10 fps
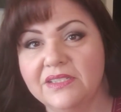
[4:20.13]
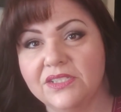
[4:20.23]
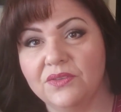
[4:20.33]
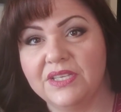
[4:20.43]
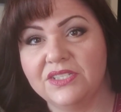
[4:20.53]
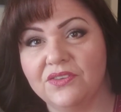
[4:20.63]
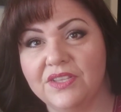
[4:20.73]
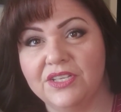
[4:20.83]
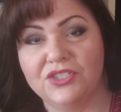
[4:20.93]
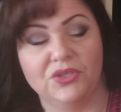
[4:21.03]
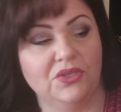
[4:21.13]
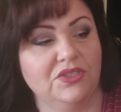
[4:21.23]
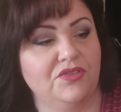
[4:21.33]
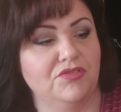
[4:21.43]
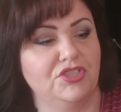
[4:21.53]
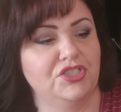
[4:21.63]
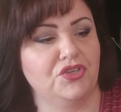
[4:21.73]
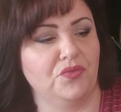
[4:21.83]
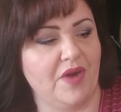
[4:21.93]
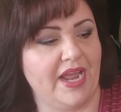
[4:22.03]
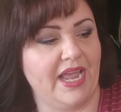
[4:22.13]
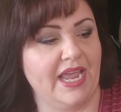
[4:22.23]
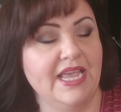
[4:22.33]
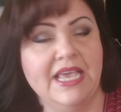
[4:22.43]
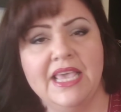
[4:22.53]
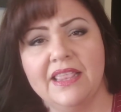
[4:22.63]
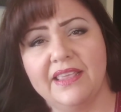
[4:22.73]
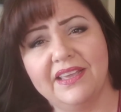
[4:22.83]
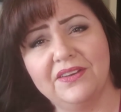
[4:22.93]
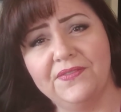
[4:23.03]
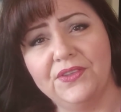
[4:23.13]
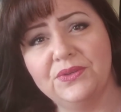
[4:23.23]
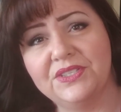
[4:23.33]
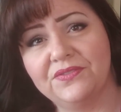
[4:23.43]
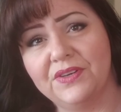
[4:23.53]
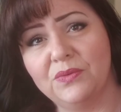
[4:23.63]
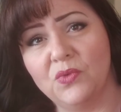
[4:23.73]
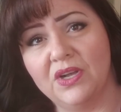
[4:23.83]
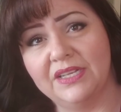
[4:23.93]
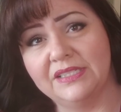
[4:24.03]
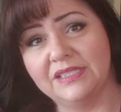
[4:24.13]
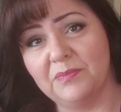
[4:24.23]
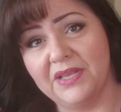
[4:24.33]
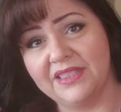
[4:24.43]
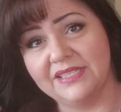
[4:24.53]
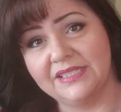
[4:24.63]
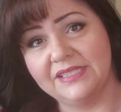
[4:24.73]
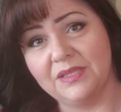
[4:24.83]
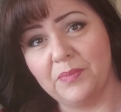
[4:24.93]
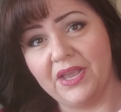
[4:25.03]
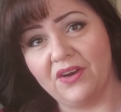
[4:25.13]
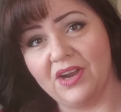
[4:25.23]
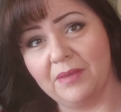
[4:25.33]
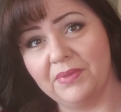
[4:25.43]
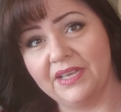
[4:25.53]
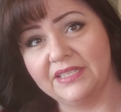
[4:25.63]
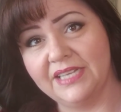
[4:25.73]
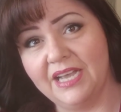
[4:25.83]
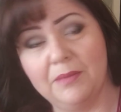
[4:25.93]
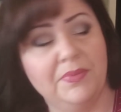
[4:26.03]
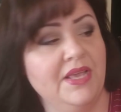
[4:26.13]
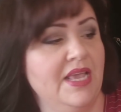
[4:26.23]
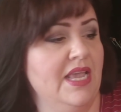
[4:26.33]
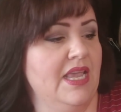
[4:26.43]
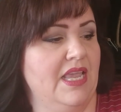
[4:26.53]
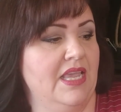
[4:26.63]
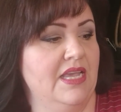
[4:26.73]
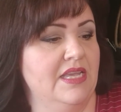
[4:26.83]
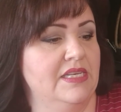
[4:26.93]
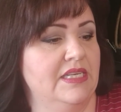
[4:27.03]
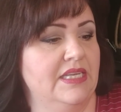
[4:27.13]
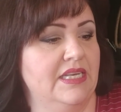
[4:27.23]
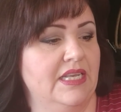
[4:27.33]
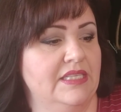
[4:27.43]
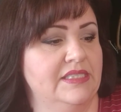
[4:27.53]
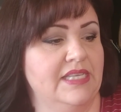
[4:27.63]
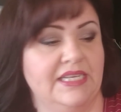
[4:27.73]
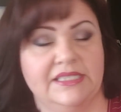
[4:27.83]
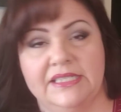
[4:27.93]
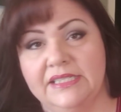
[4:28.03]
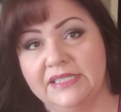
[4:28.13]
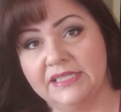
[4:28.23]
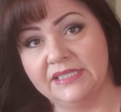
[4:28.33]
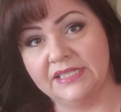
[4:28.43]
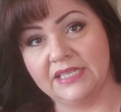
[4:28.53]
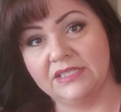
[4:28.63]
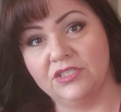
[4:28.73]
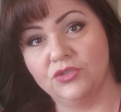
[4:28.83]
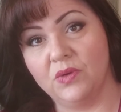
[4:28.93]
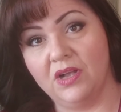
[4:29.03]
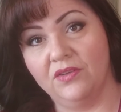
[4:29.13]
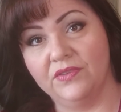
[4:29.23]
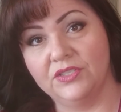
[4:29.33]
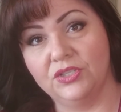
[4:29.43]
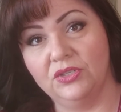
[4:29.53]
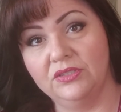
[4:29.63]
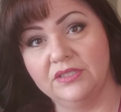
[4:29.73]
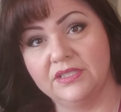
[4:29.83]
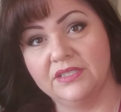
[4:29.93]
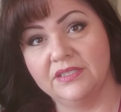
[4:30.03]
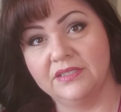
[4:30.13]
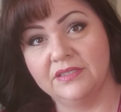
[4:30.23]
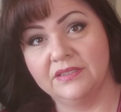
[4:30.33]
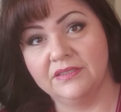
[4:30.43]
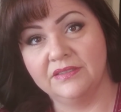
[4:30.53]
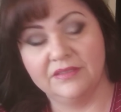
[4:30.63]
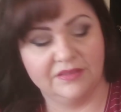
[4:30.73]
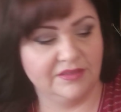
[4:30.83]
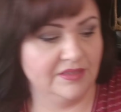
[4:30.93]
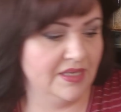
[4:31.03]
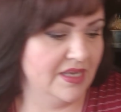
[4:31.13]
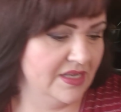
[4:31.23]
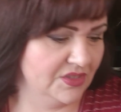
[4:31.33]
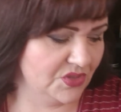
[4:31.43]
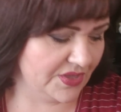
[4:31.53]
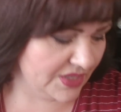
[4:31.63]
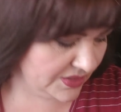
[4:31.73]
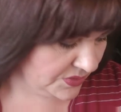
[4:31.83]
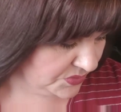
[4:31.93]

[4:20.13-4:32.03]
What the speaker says: So these are the adult. They're just gray. They had a few different ones, but this is the pair I picked up, and it is sizes 6 to 12 adult. So I thought